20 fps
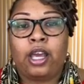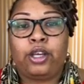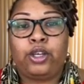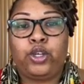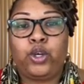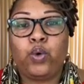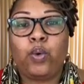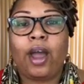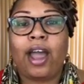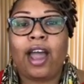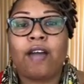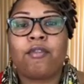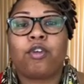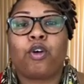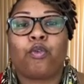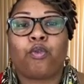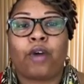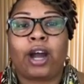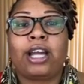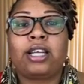you have
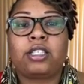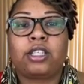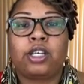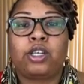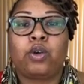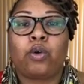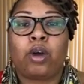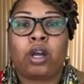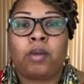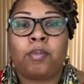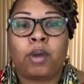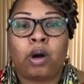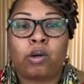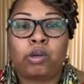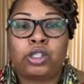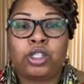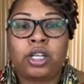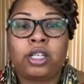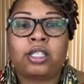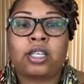a right to your
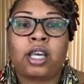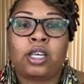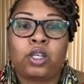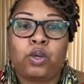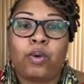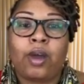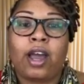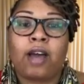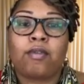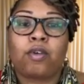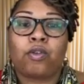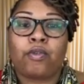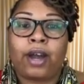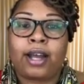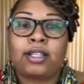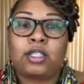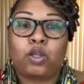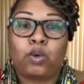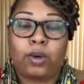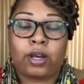emotions and you have a
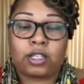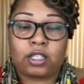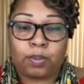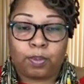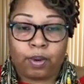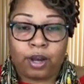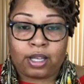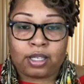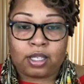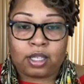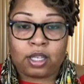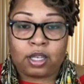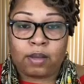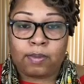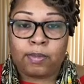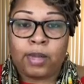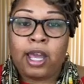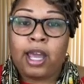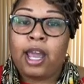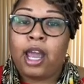right to express
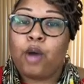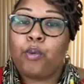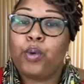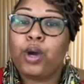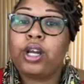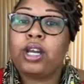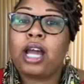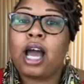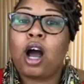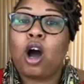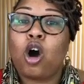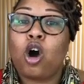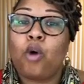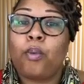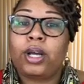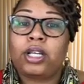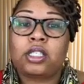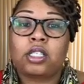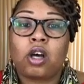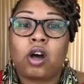them. And we're not
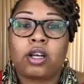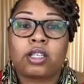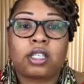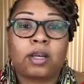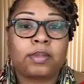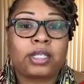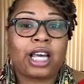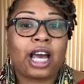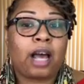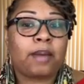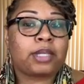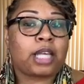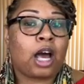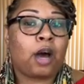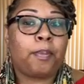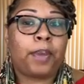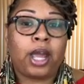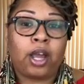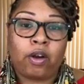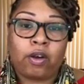always taught. Sometimes
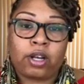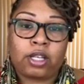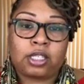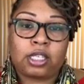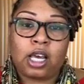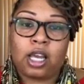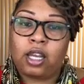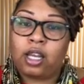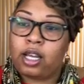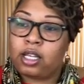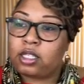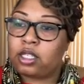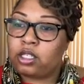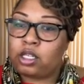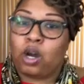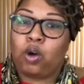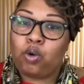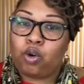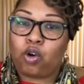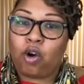our parents tell us,
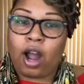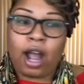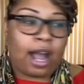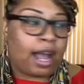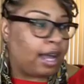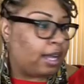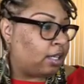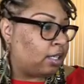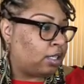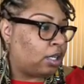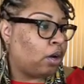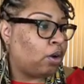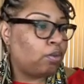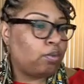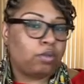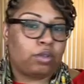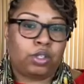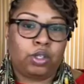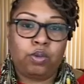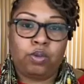don't cry,
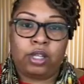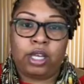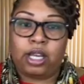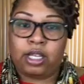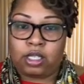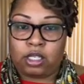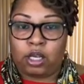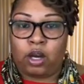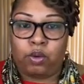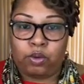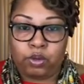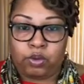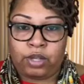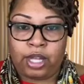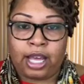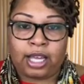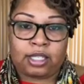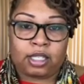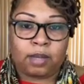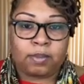don't do this, don't do
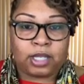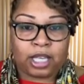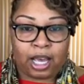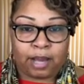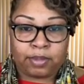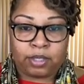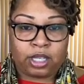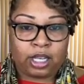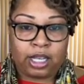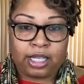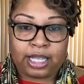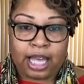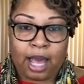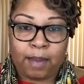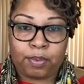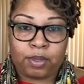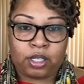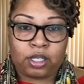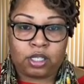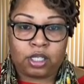that. Sometimes things
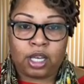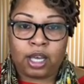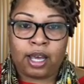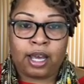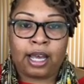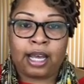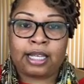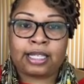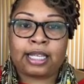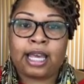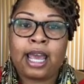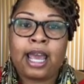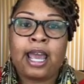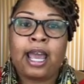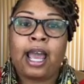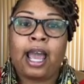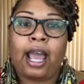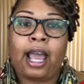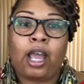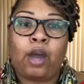happen to us
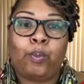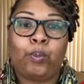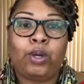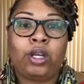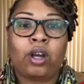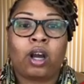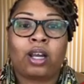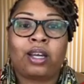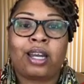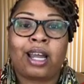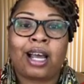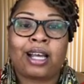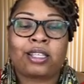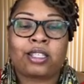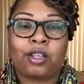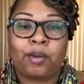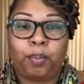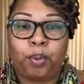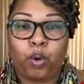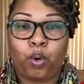and we are not
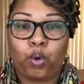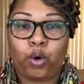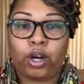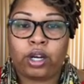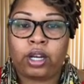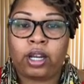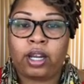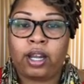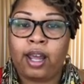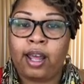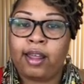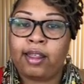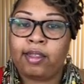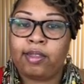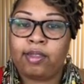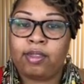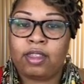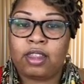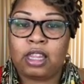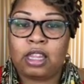supported
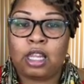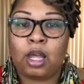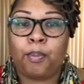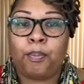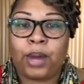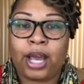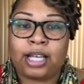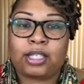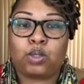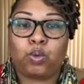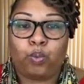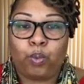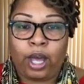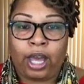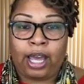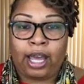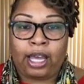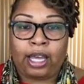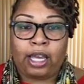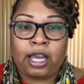in the best
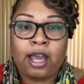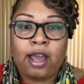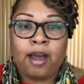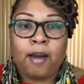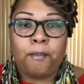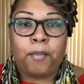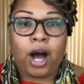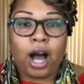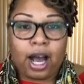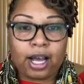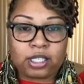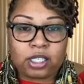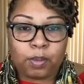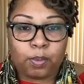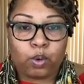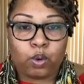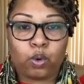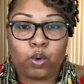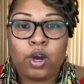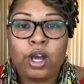way
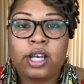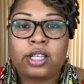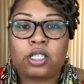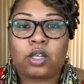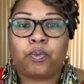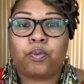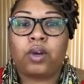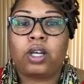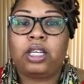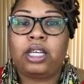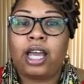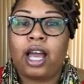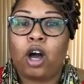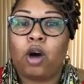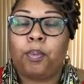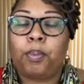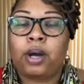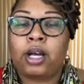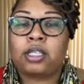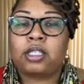possible to really
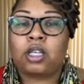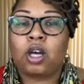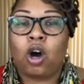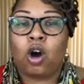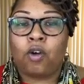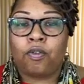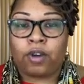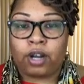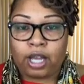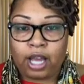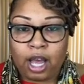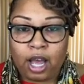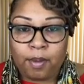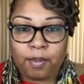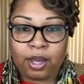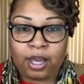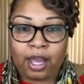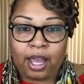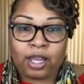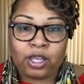help us to
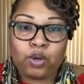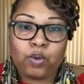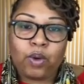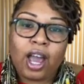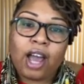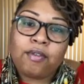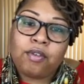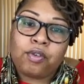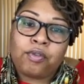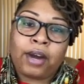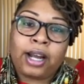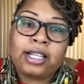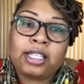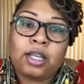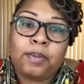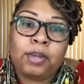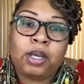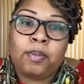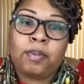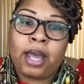overcome it. And you have a right
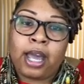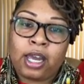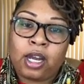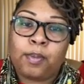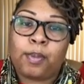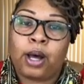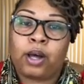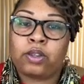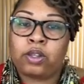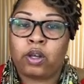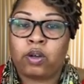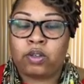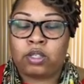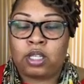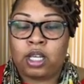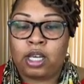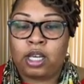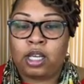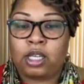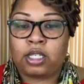to be mad about those
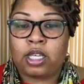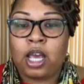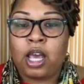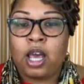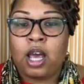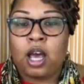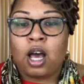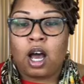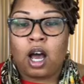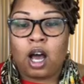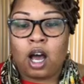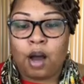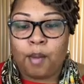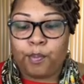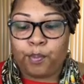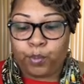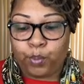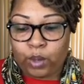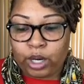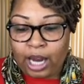things.
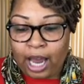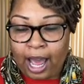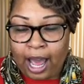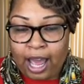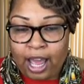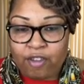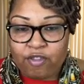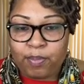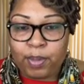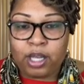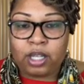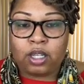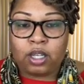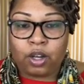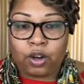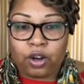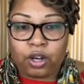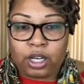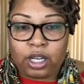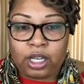What I have been
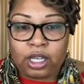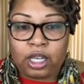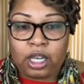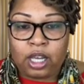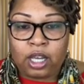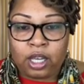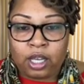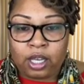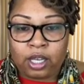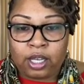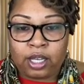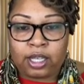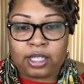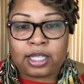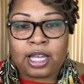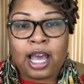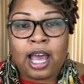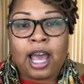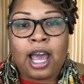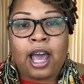learning
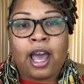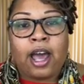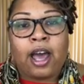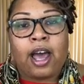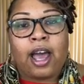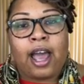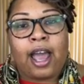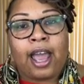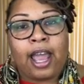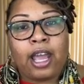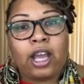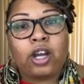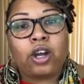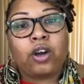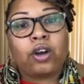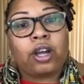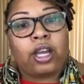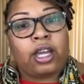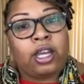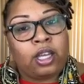is
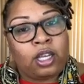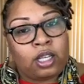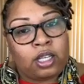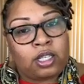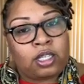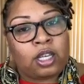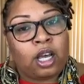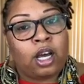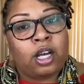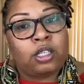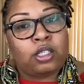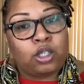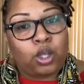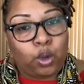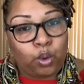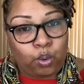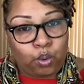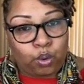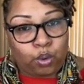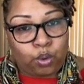anger is a
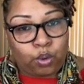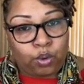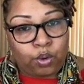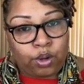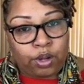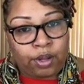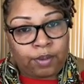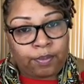tool.